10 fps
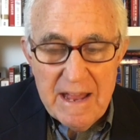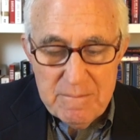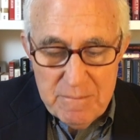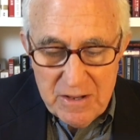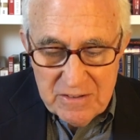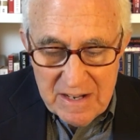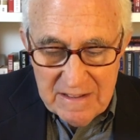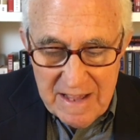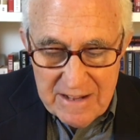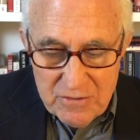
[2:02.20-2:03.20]
and
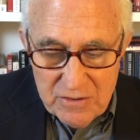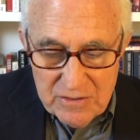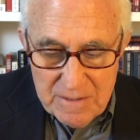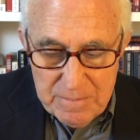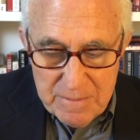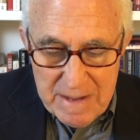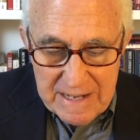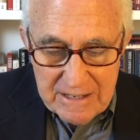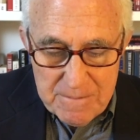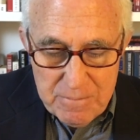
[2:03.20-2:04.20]
multilateral
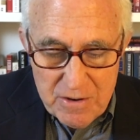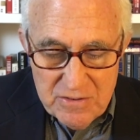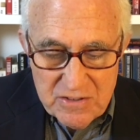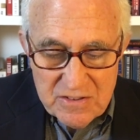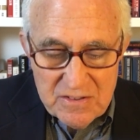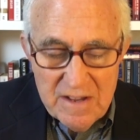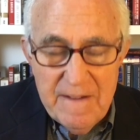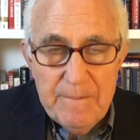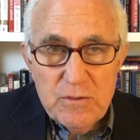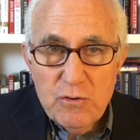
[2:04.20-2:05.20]
diplomatic approaches
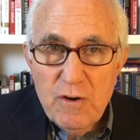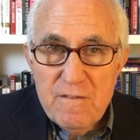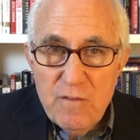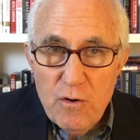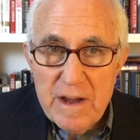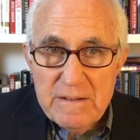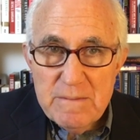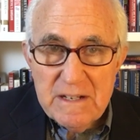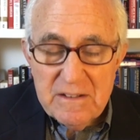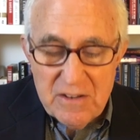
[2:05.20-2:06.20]
to avoid
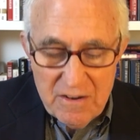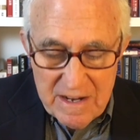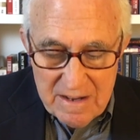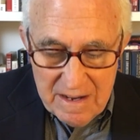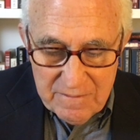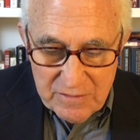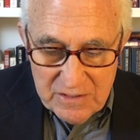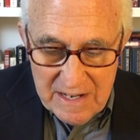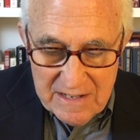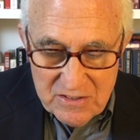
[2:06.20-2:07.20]
military
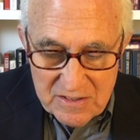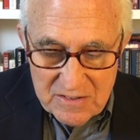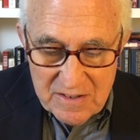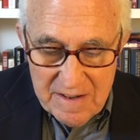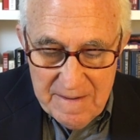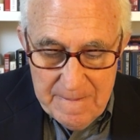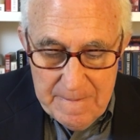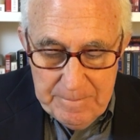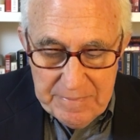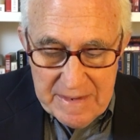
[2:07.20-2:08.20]
confrontations,
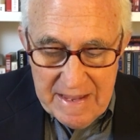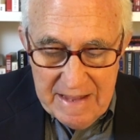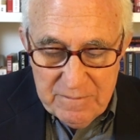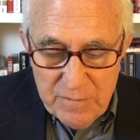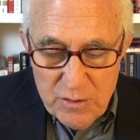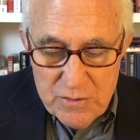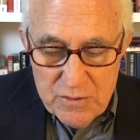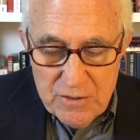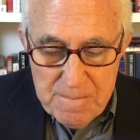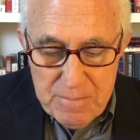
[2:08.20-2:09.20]
and
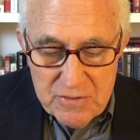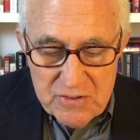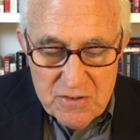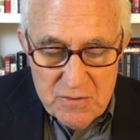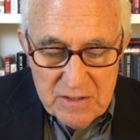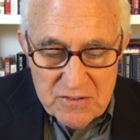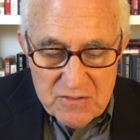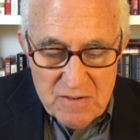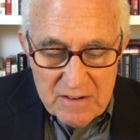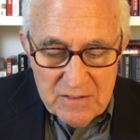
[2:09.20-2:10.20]
further to pursue
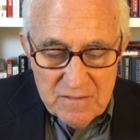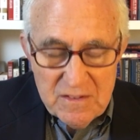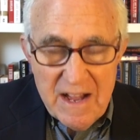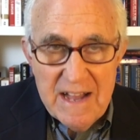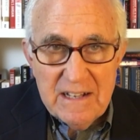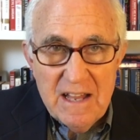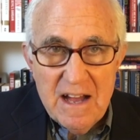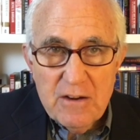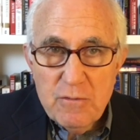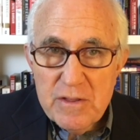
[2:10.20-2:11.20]
constructive
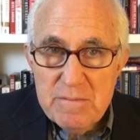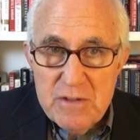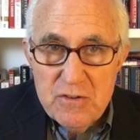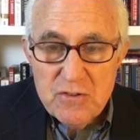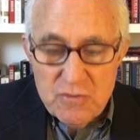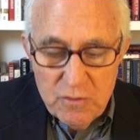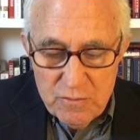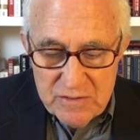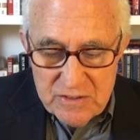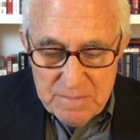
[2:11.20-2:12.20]
dialogue with mutual
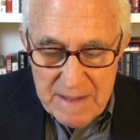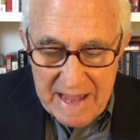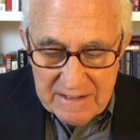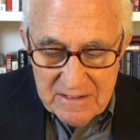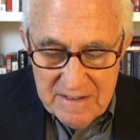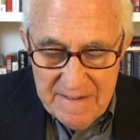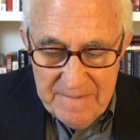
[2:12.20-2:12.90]
respect